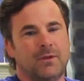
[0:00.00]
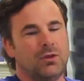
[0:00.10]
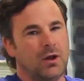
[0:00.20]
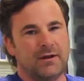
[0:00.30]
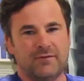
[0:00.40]
a
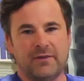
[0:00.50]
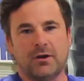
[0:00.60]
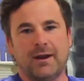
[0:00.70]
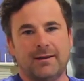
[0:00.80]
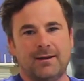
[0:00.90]
lot of
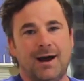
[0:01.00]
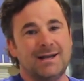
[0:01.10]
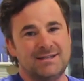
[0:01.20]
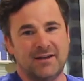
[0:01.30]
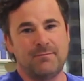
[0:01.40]
other
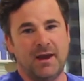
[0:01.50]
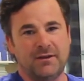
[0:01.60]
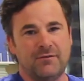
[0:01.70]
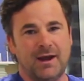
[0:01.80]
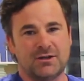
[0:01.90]
ICF
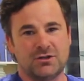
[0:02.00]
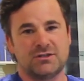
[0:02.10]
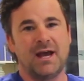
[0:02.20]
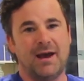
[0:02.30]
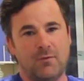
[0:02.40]
manufacturers
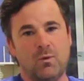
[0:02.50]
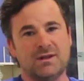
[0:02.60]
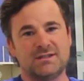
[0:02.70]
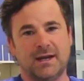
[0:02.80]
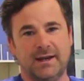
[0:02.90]
have a
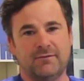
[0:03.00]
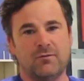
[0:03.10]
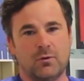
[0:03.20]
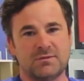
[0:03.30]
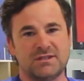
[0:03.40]
one-sided
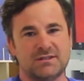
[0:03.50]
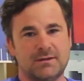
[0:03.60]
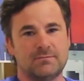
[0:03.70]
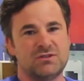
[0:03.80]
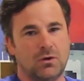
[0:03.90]
form
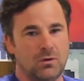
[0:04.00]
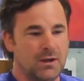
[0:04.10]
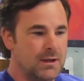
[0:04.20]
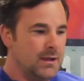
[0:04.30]
system, so,